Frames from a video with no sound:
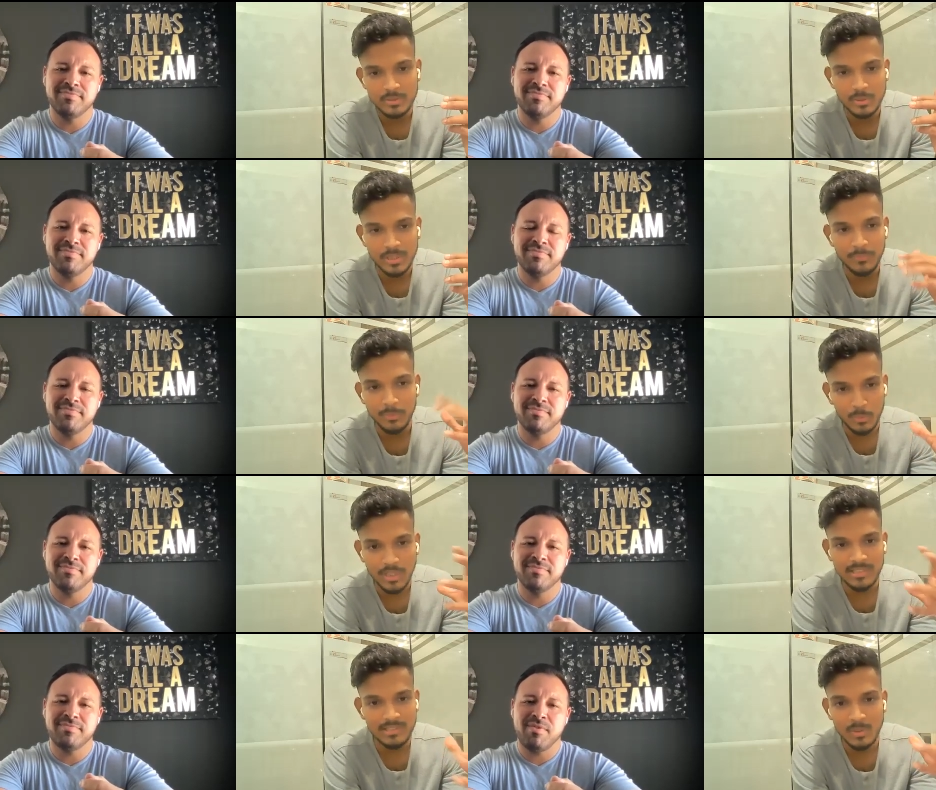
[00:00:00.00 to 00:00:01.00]
Speaker 1: so can we do
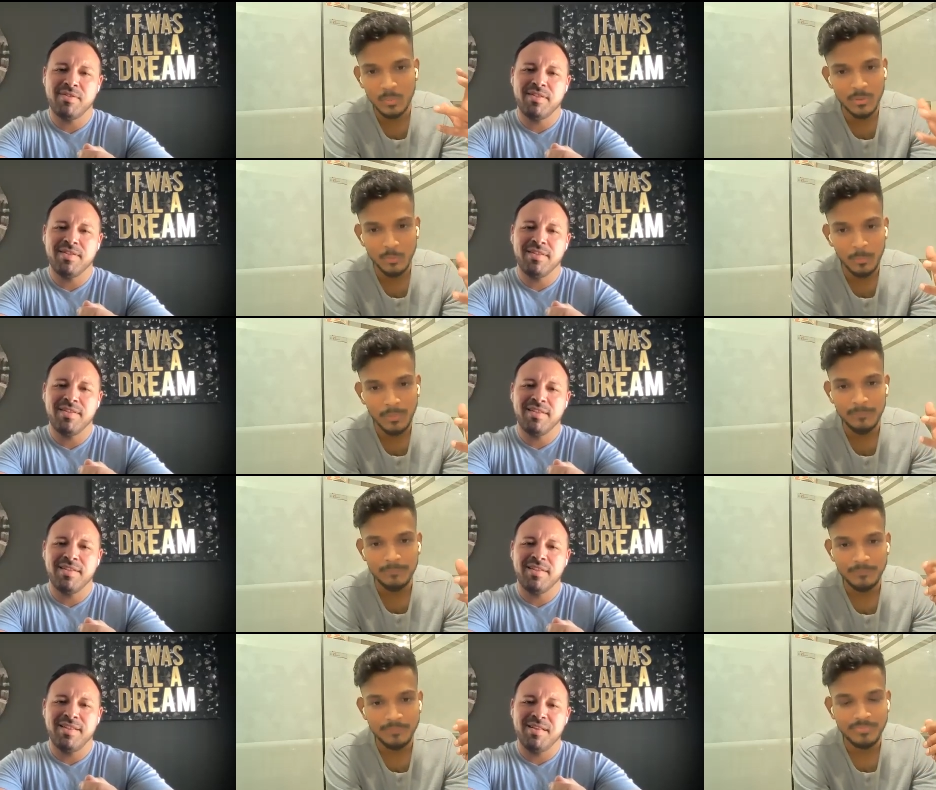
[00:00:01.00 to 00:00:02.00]
that a quick role play
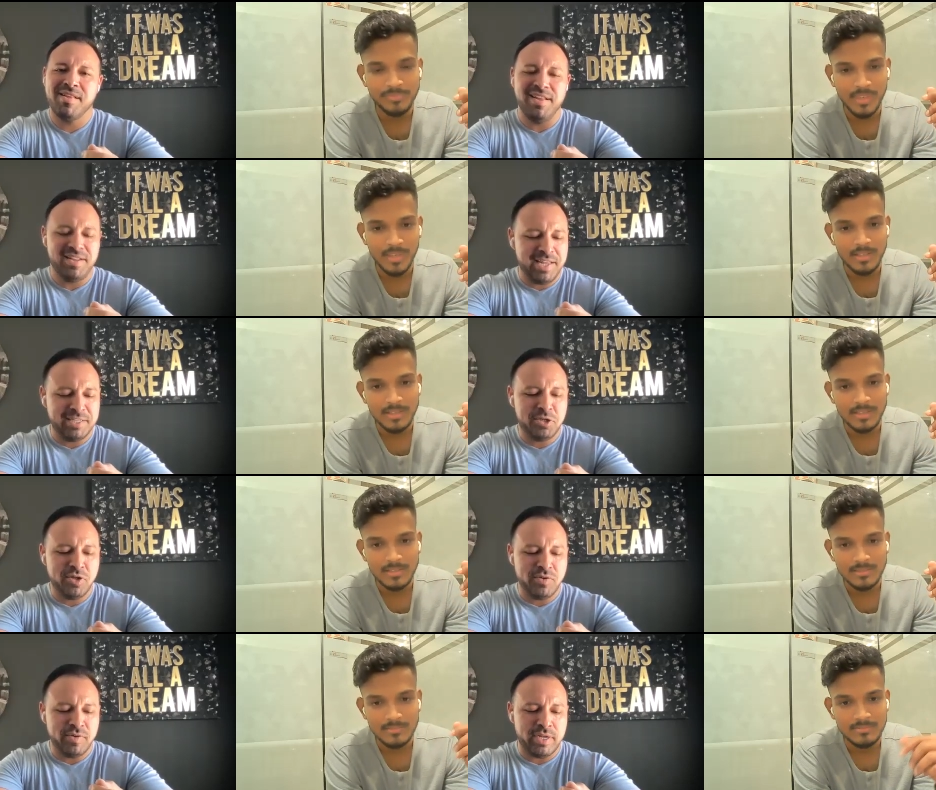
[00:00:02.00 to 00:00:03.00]

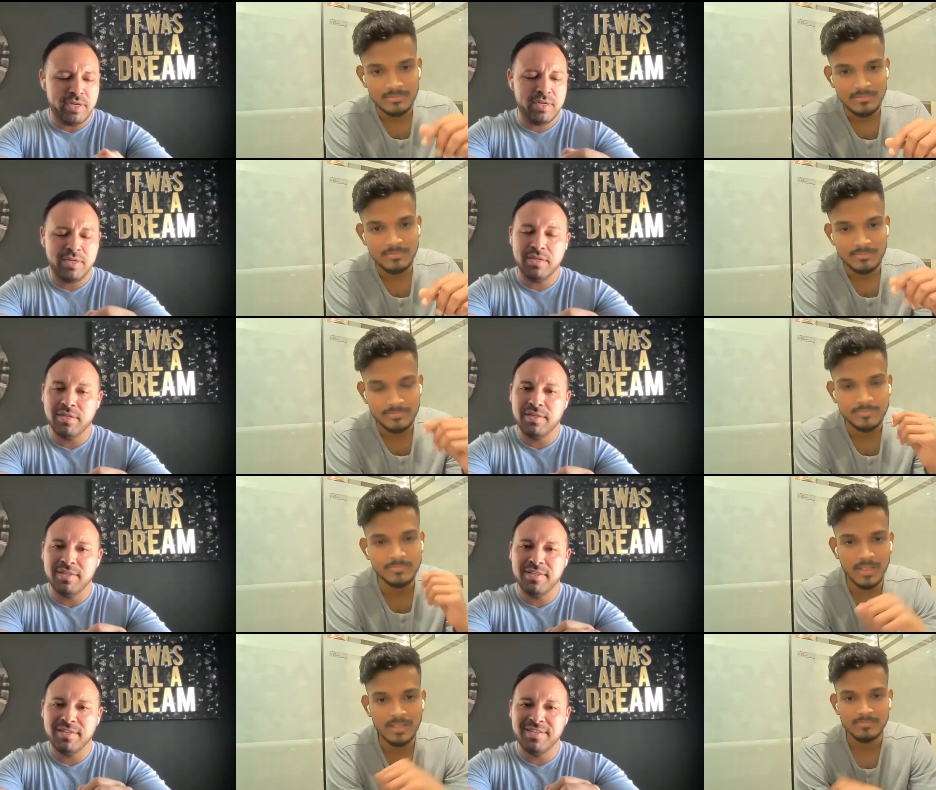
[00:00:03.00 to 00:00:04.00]
let's do it
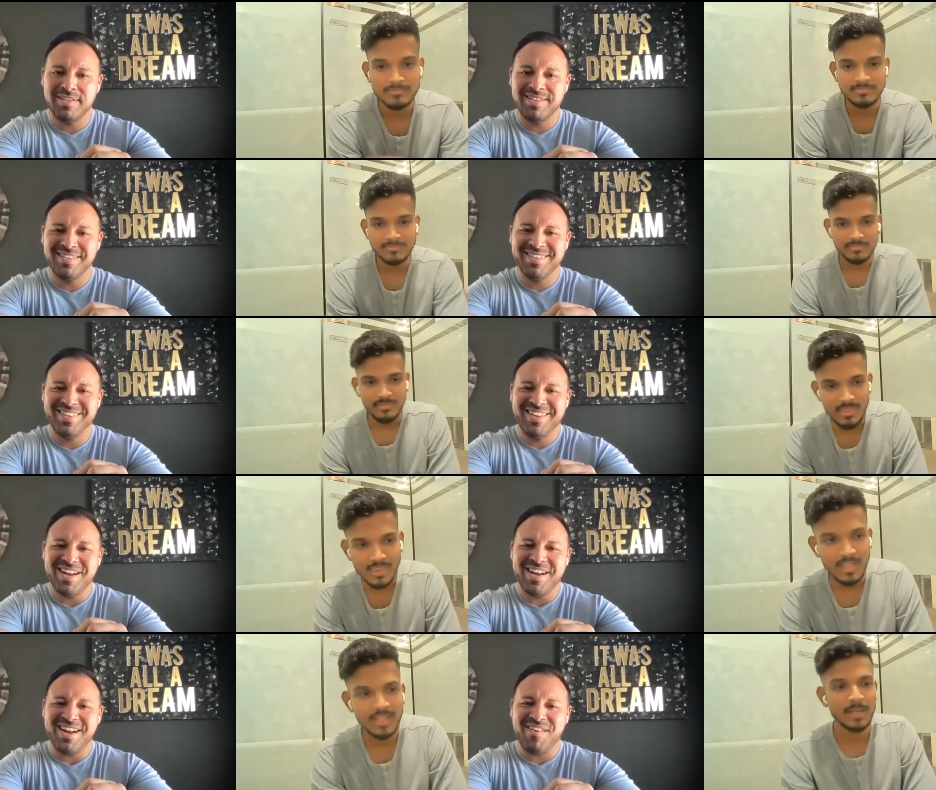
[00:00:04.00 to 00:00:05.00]
yeah
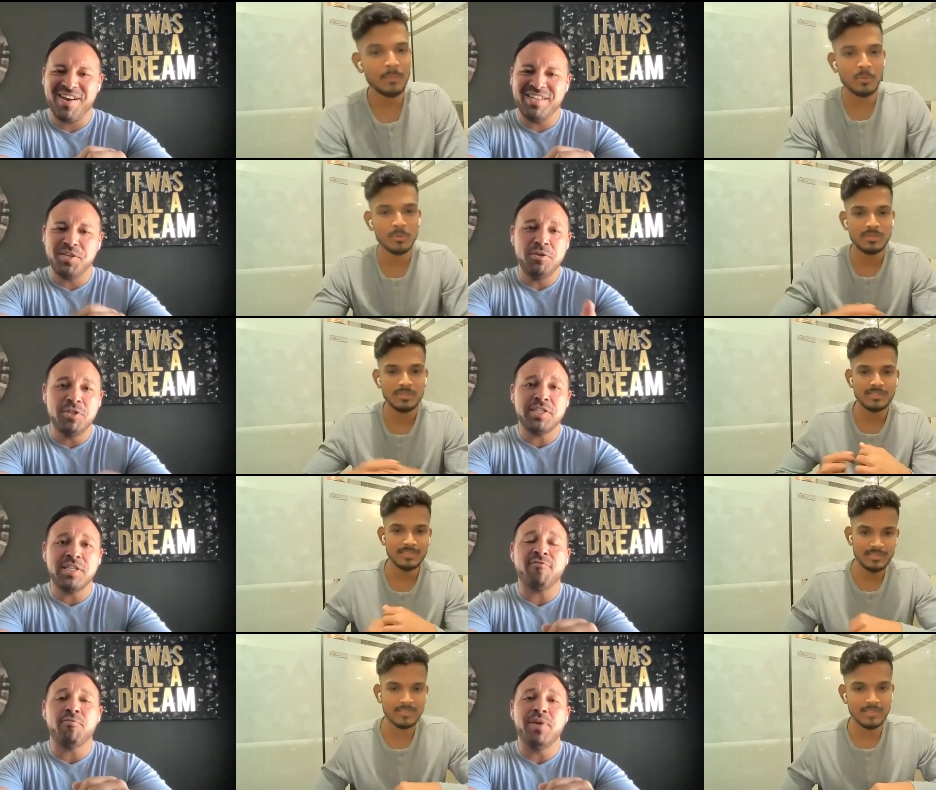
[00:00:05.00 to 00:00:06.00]
all right, so
Speaker 2: you
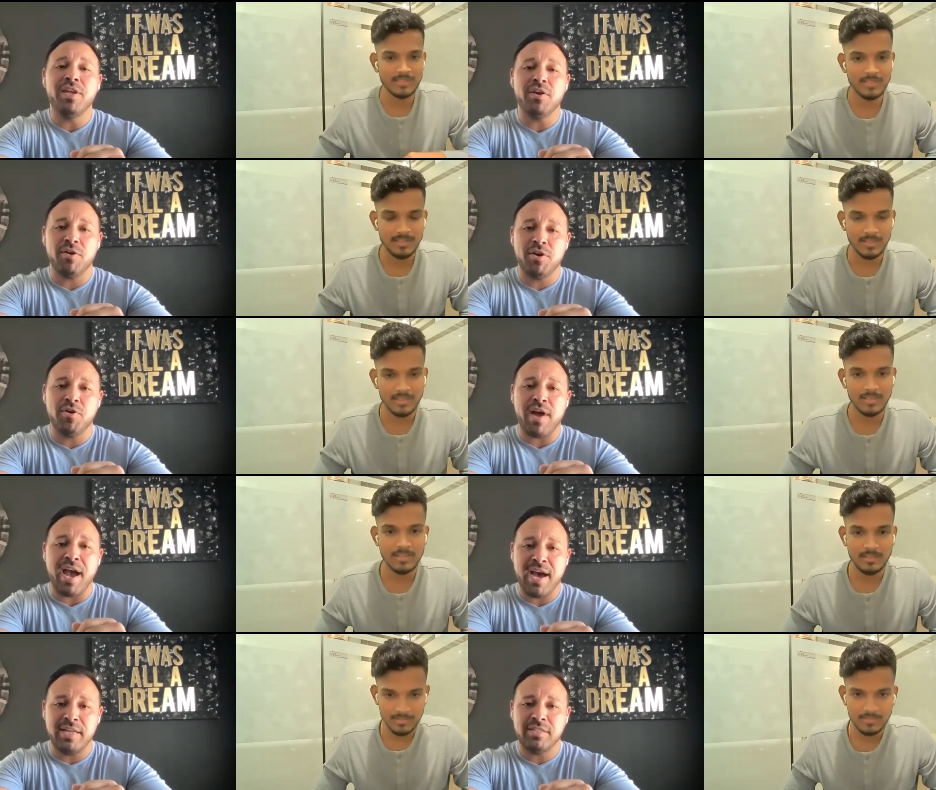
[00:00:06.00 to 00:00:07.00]
just left me your
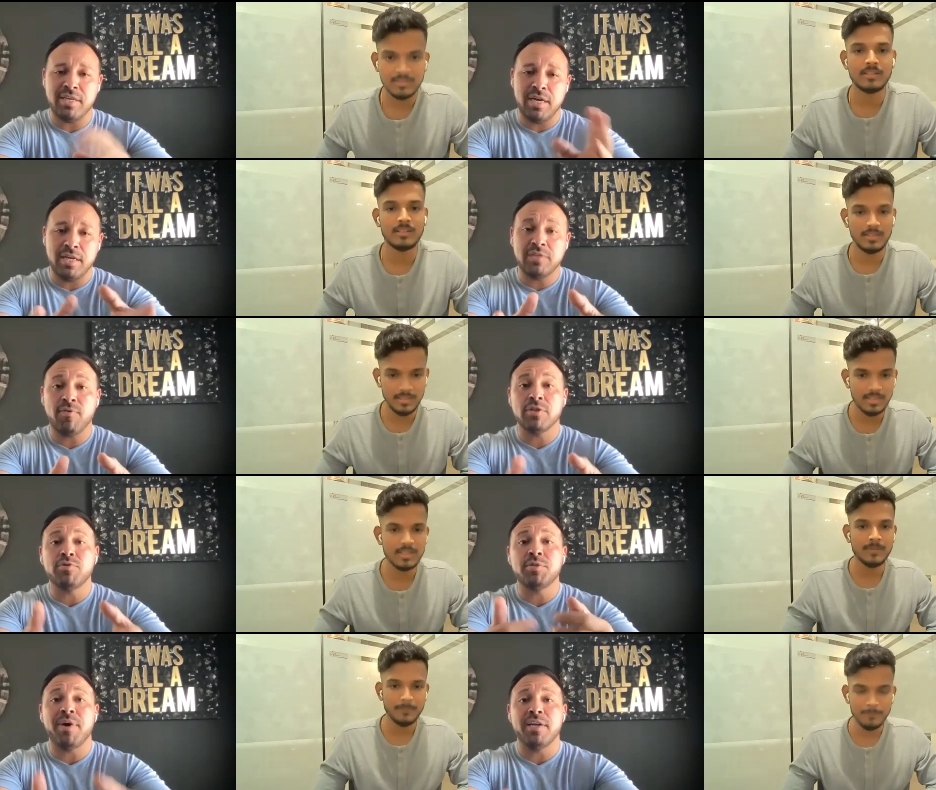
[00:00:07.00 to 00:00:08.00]
your ads uh, as far yeah. as